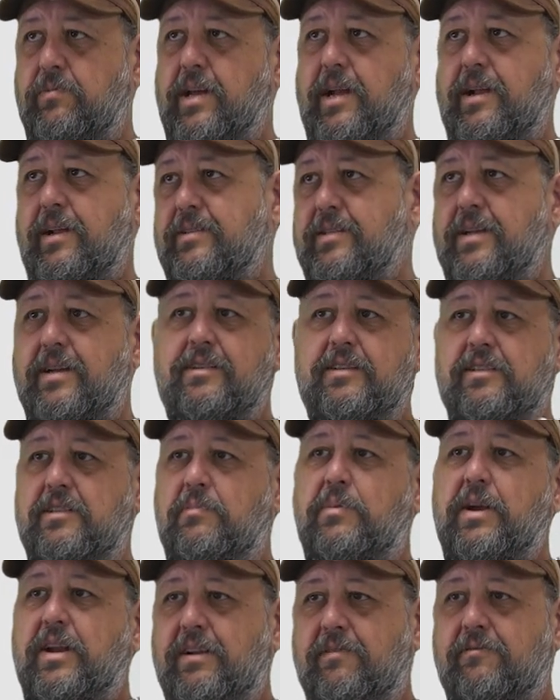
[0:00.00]
that it's
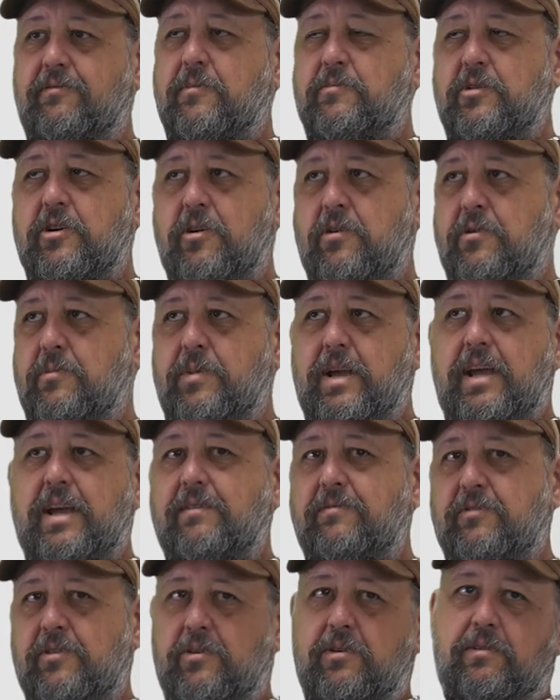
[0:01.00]
anticipating from your own
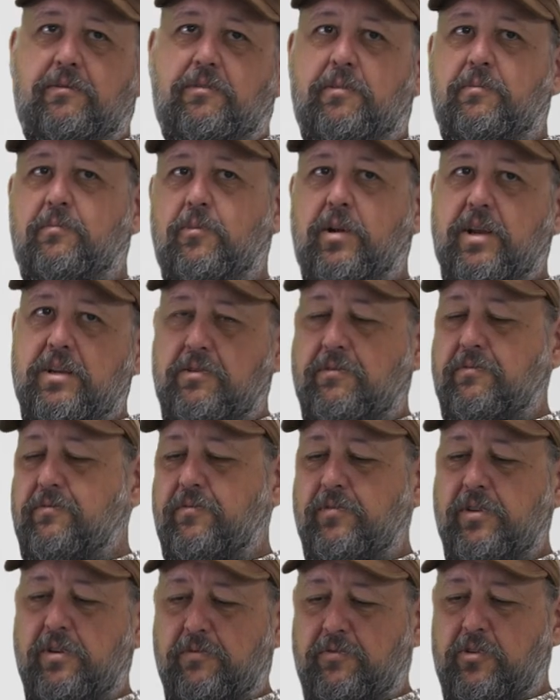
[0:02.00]
behavior or from what
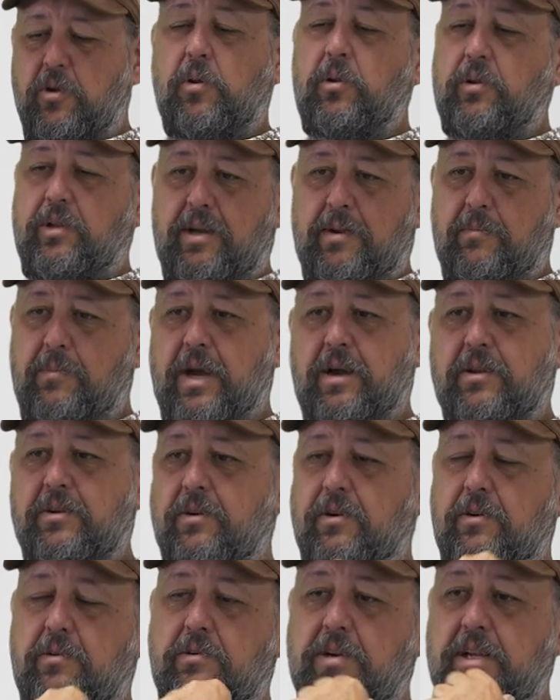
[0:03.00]
you've you've told it about
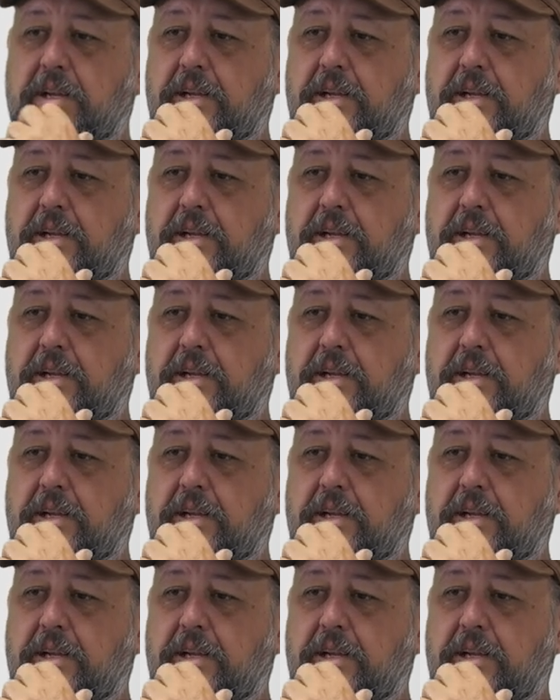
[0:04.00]
your own